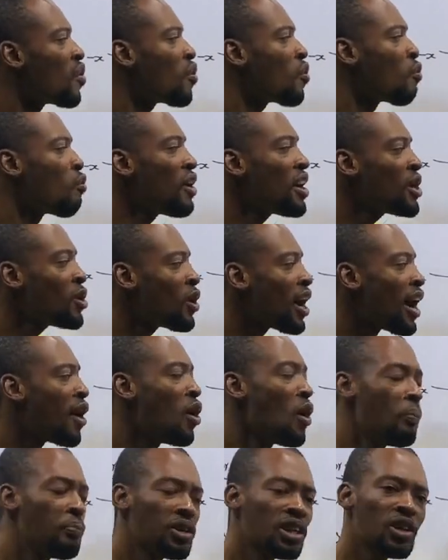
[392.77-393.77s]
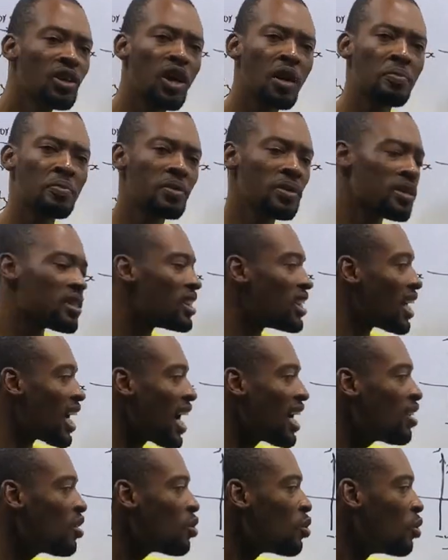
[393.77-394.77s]
When you are opening up the
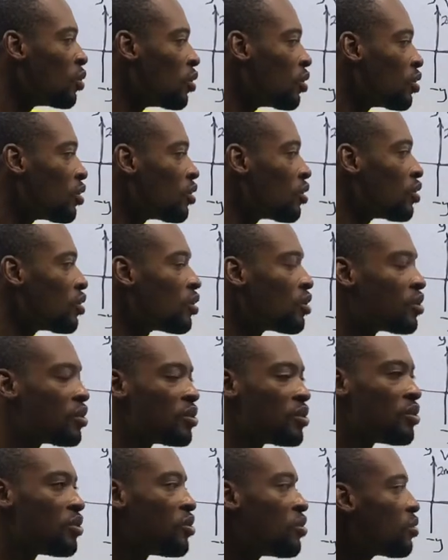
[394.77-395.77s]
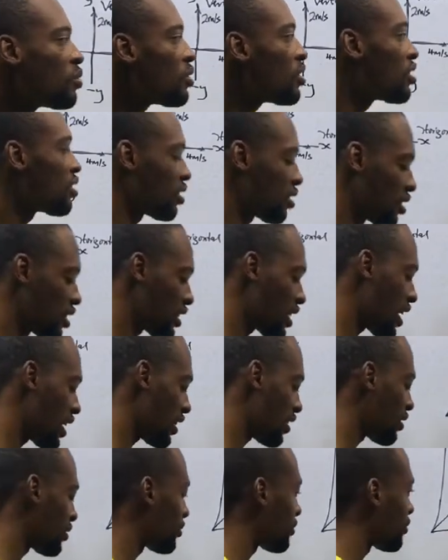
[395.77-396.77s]
angle, you use sine.